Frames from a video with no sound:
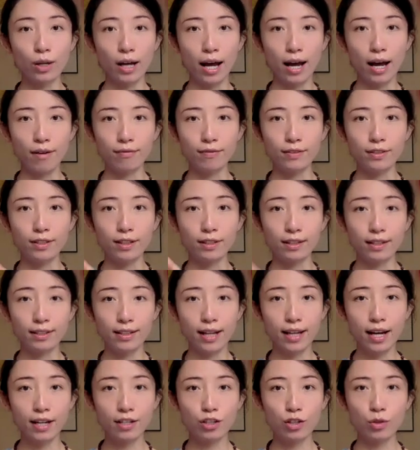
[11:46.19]
have the
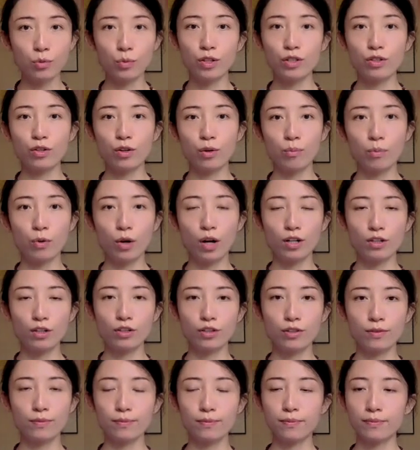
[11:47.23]
connection with your
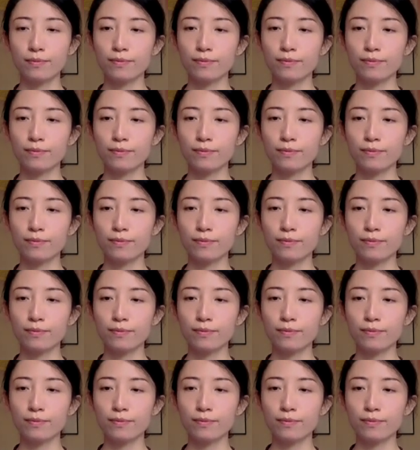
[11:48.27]
brush.